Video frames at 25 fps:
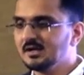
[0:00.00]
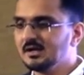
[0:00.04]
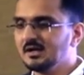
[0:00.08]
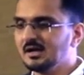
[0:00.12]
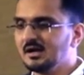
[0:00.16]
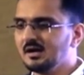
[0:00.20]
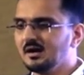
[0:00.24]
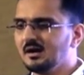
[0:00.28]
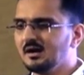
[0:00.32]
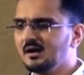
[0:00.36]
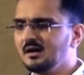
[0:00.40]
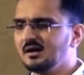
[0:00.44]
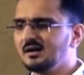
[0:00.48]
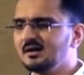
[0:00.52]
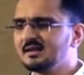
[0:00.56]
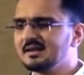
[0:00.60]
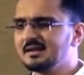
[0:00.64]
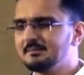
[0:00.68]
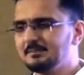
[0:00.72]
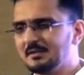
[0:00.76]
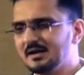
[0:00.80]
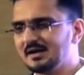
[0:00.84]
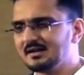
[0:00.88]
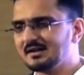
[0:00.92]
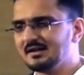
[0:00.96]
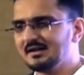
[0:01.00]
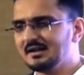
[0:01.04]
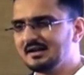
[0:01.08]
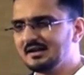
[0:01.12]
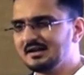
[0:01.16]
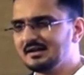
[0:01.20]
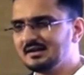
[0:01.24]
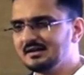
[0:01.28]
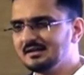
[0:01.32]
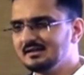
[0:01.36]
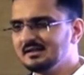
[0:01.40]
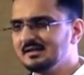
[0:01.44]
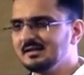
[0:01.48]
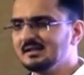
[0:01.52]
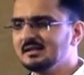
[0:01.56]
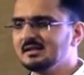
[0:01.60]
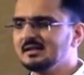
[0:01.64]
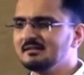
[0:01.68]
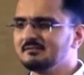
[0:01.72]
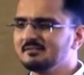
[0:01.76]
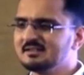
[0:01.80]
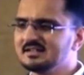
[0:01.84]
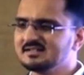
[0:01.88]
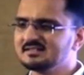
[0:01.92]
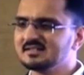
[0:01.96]
Ripaglinide,
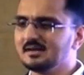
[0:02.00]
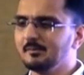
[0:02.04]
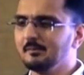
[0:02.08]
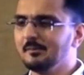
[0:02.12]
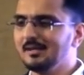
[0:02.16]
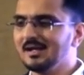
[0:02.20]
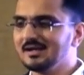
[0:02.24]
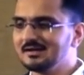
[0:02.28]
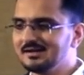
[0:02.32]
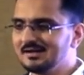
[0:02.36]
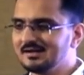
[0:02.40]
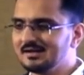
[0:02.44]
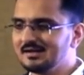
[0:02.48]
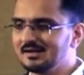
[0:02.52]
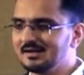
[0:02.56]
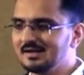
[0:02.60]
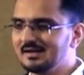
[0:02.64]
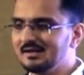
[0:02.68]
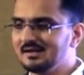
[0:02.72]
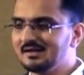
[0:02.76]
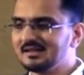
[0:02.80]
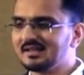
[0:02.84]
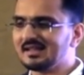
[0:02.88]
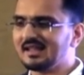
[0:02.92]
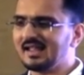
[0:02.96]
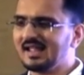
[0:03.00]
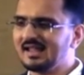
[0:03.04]
which is a maglitinide,